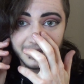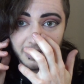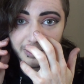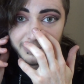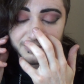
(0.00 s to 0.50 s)

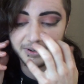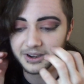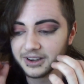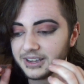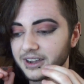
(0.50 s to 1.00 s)

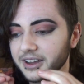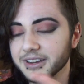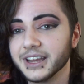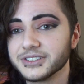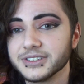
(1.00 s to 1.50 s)
arbitrary,
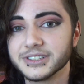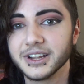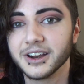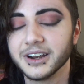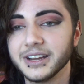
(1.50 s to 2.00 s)

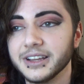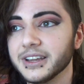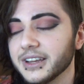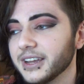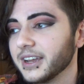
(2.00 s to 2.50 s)
unnecessary,
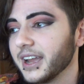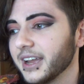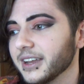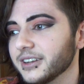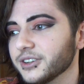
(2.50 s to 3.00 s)

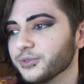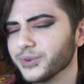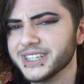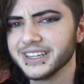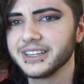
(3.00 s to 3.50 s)
and
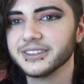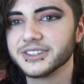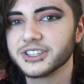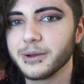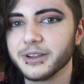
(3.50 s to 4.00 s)

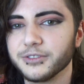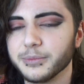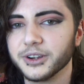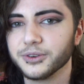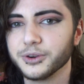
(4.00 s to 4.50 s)
ridiculous coming
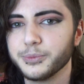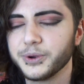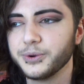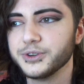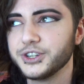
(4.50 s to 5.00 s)
from a group
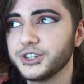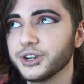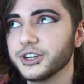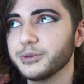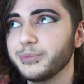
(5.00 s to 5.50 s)
who
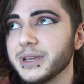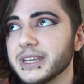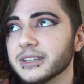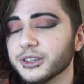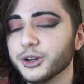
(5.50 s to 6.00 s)
should
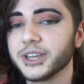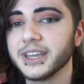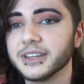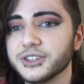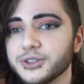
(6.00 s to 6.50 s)
be
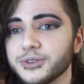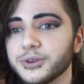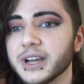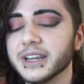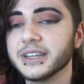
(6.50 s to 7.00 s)
looking
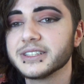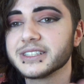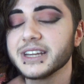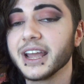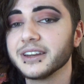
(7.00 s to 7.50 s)
to
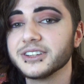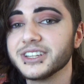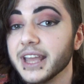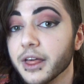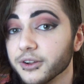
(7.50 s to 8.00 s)
stand
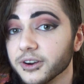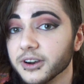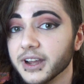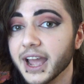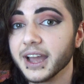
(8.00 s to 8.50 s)

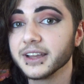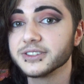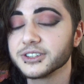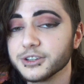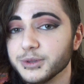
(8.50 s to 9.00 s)
together
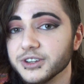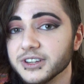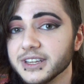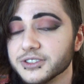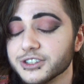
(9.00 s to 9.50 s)
as a
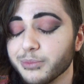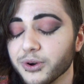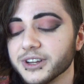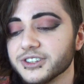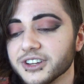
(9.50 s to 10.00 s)
community and
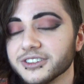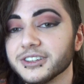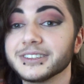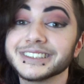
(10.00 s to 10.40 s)
support each other.